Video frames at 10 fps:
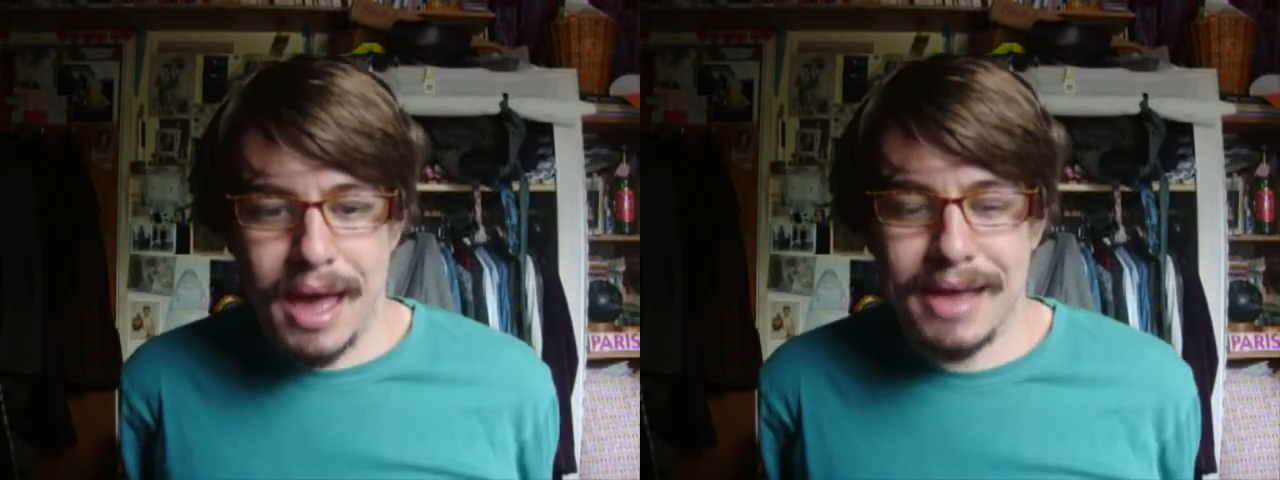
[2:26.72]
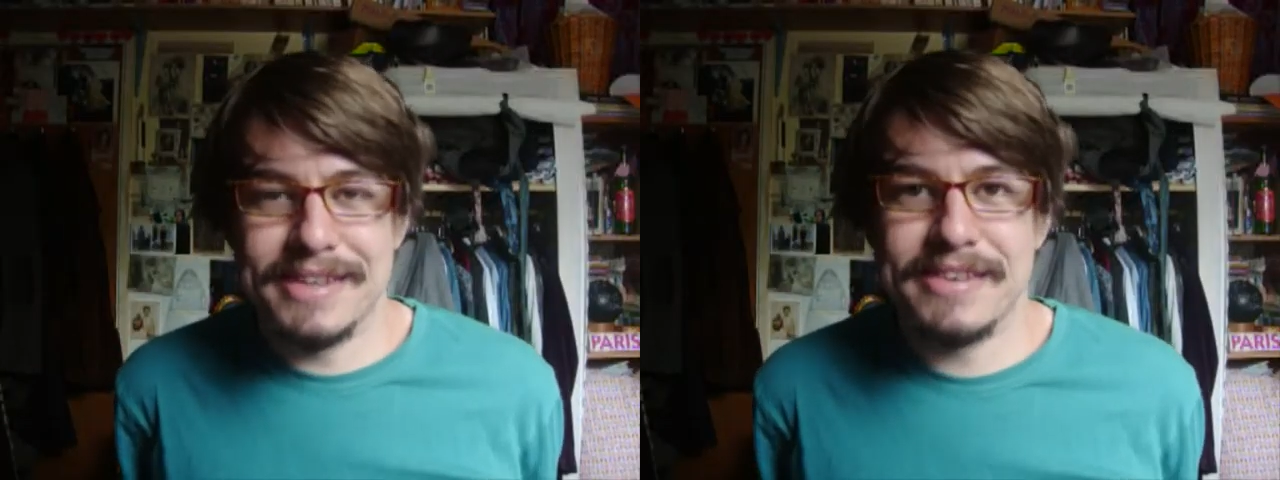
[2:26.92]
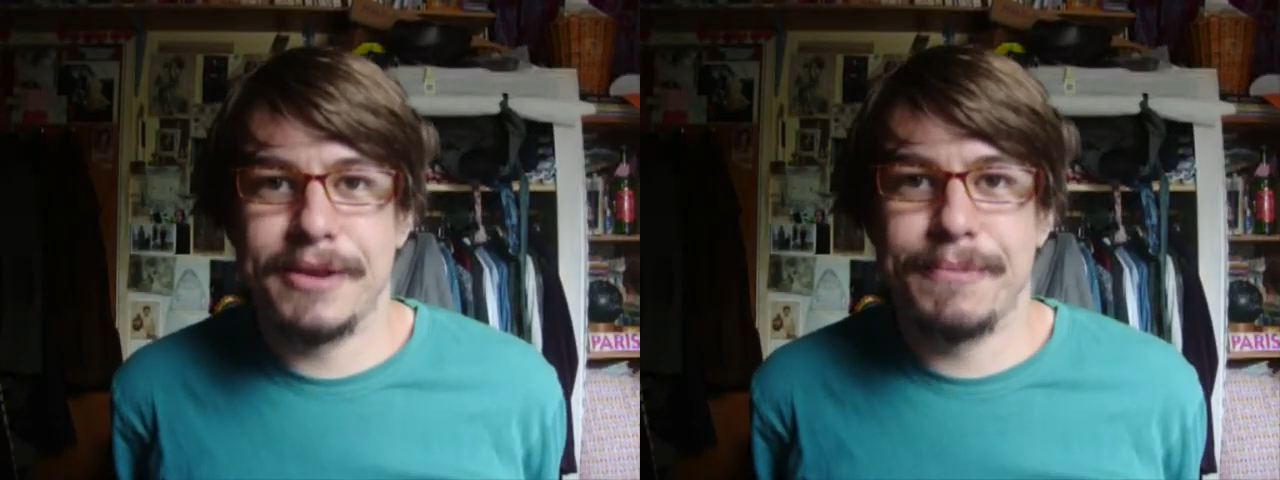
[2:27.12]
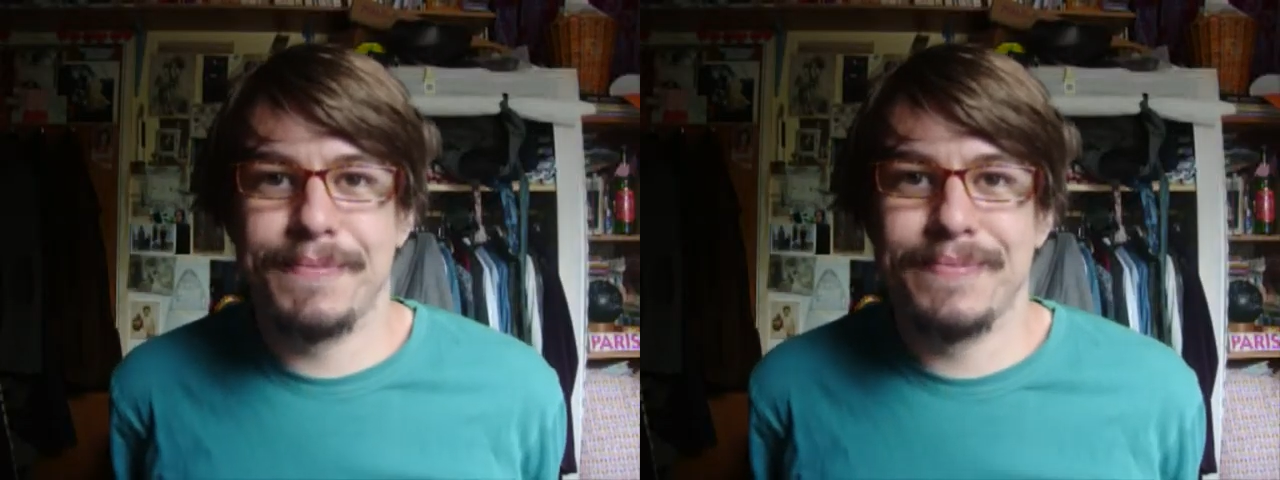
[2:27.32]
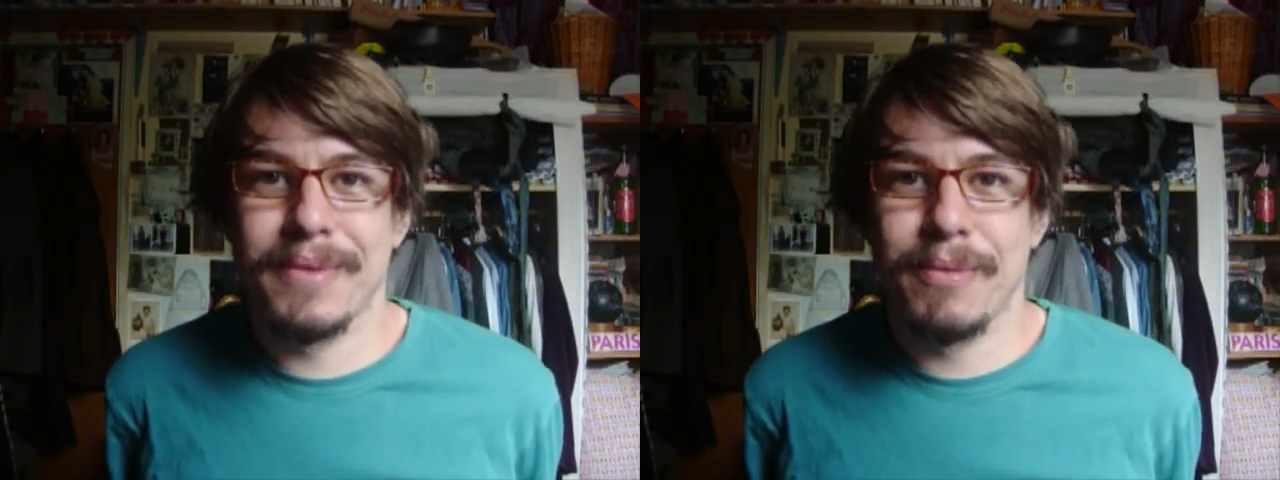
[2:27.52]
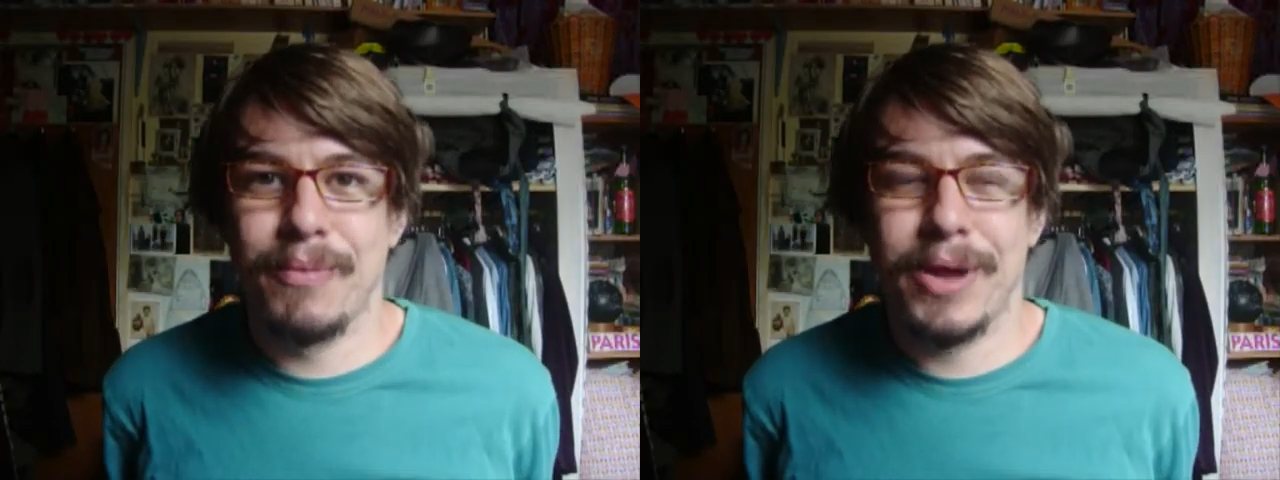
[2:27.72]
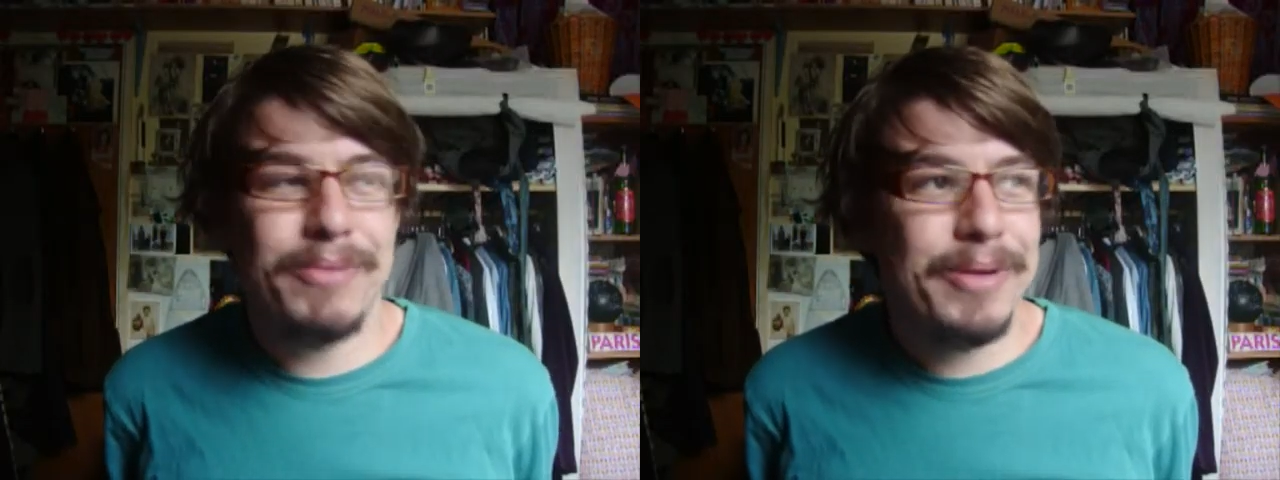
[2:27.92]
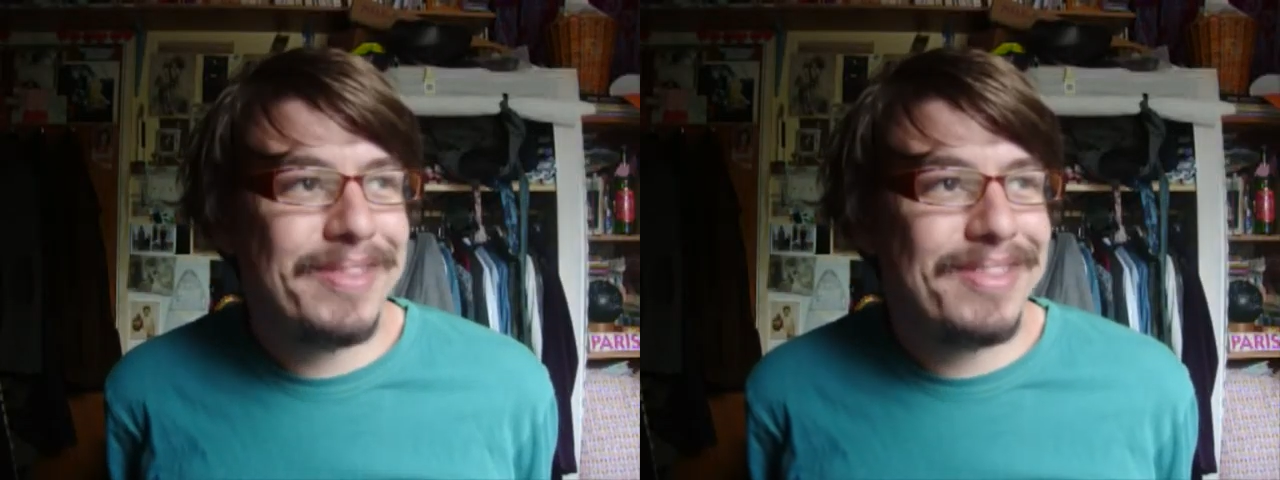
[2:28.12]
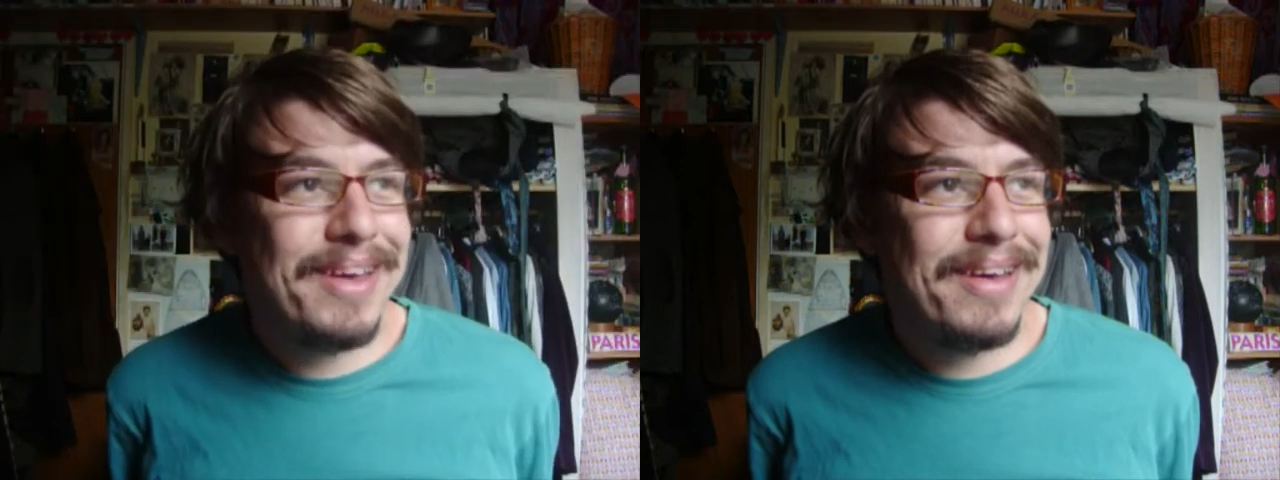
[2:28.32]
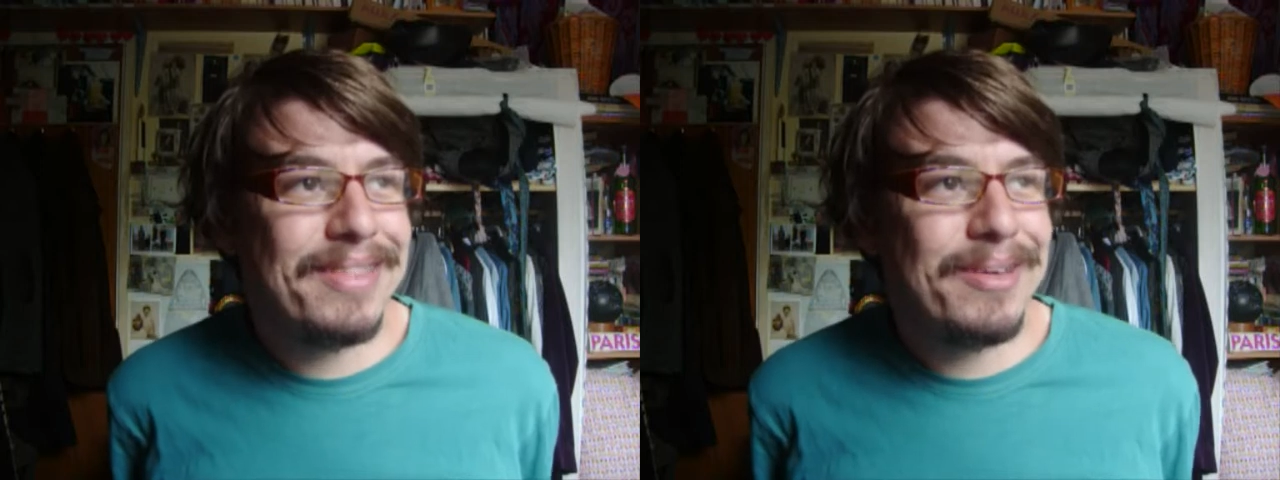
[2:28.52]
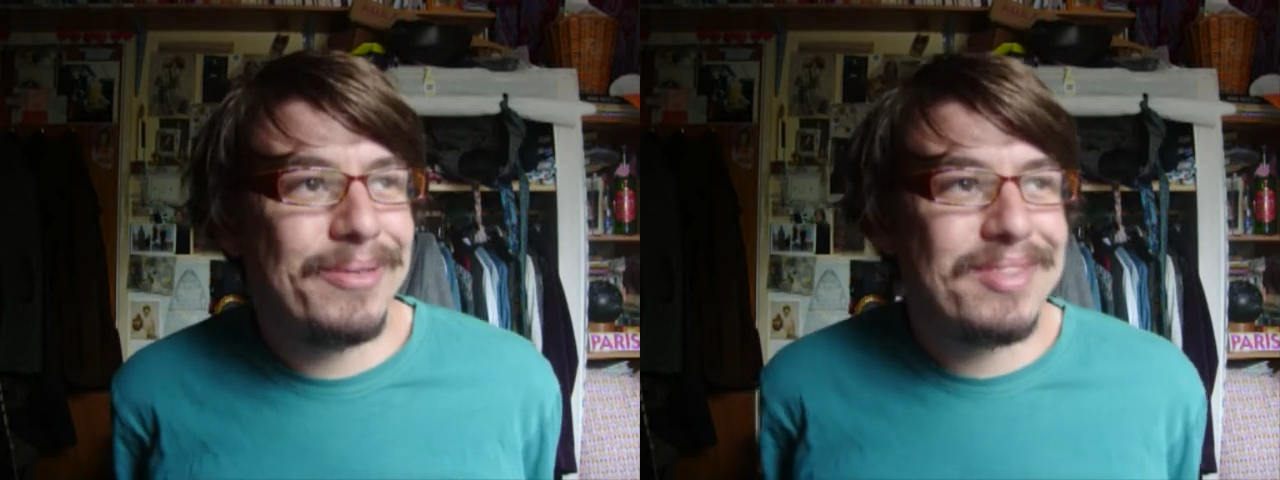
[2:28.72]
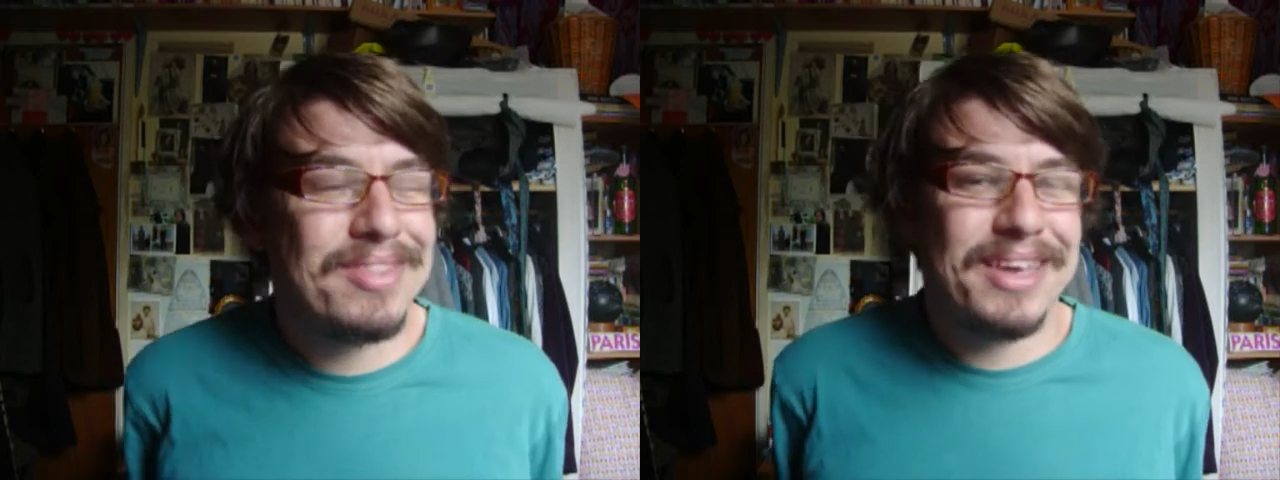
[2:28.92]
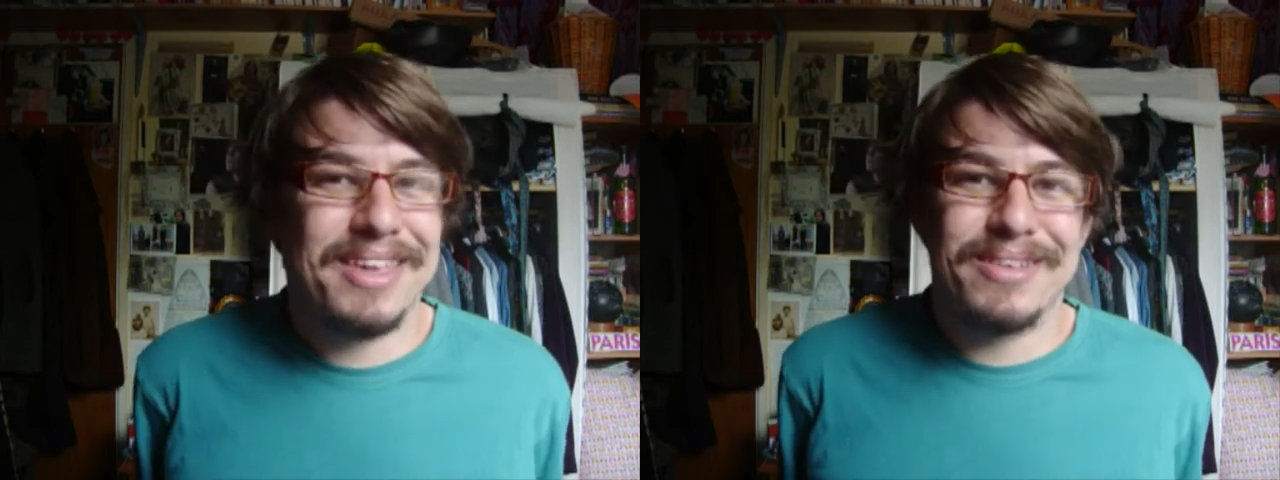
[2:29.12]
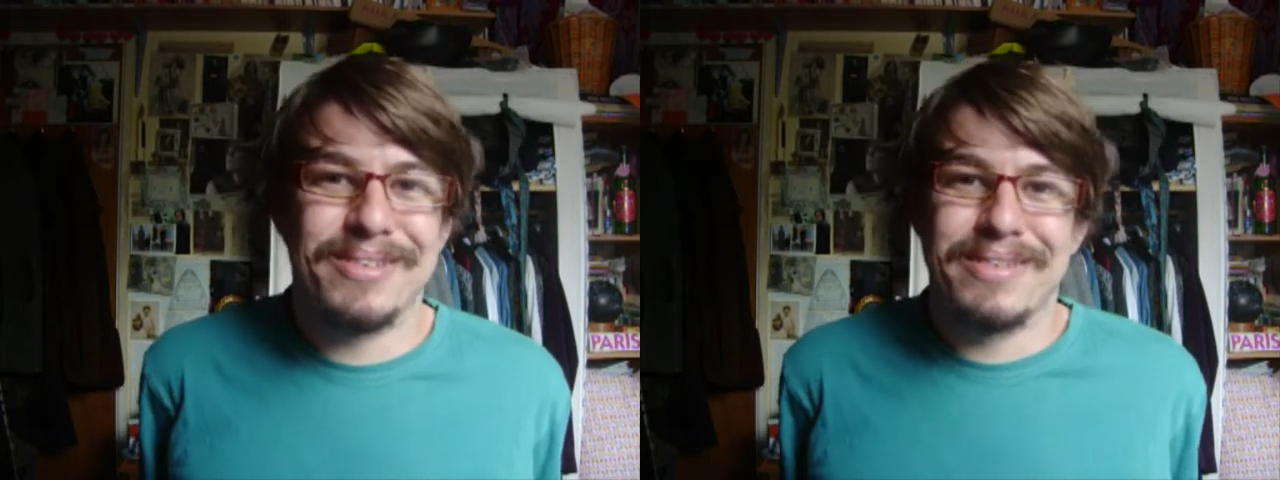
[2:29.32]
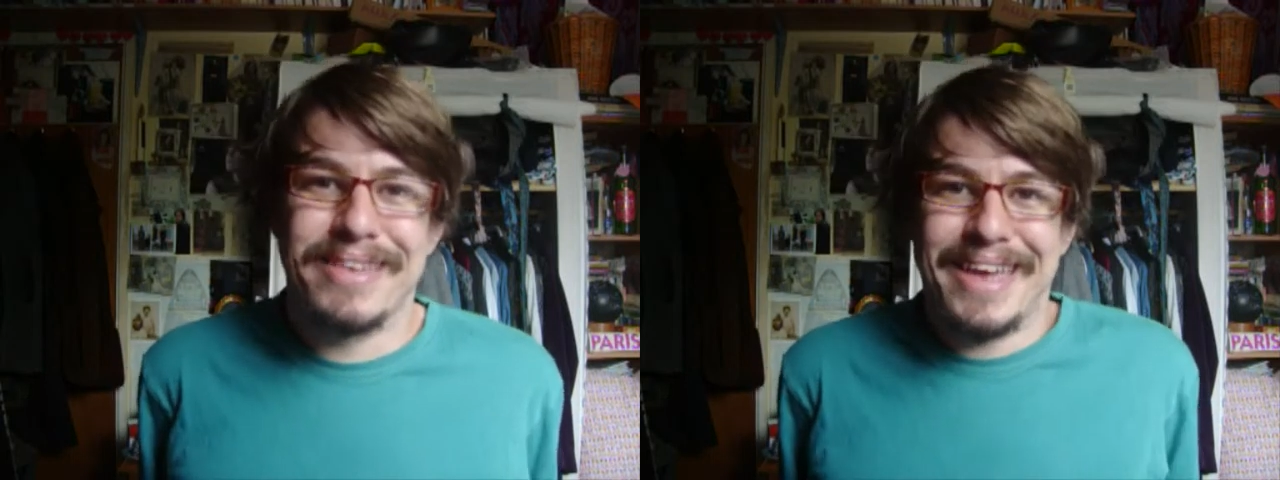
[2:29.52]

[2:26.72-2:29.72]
And when we were there, there was like a